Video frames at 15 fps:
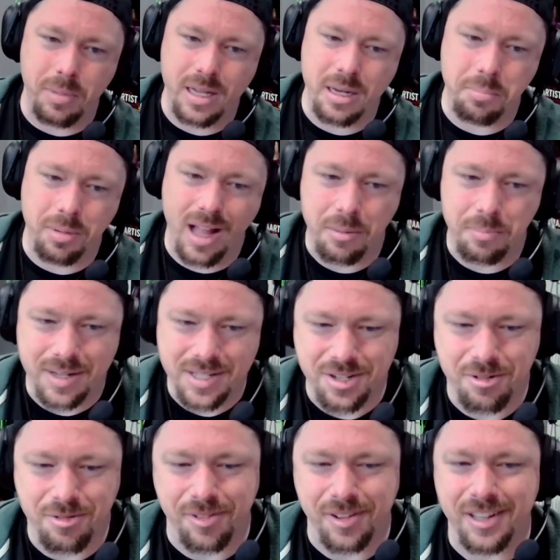big
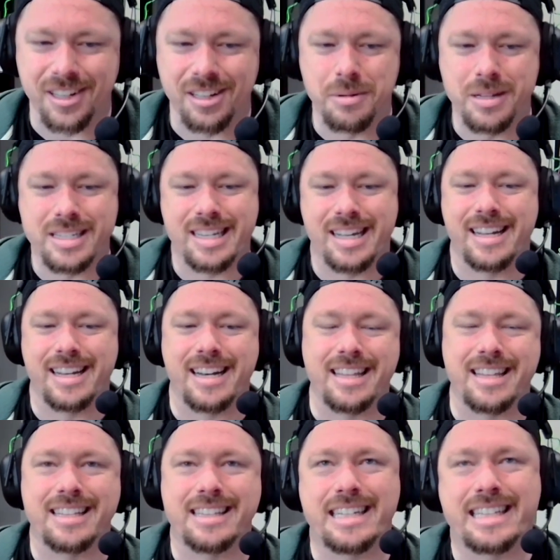blockbuster film. It's not
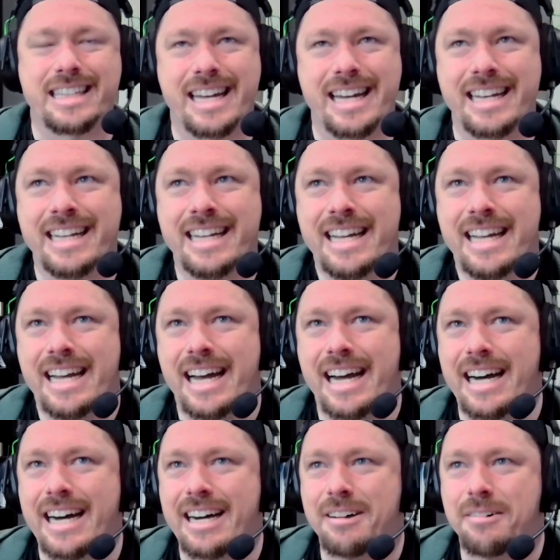anything like that.
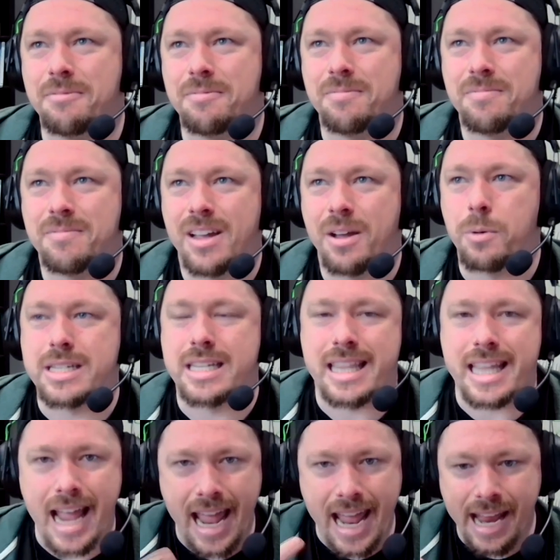It wasn't
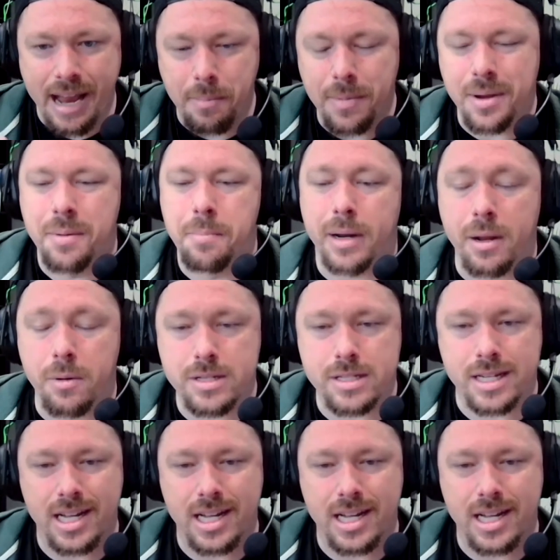the aim, but it was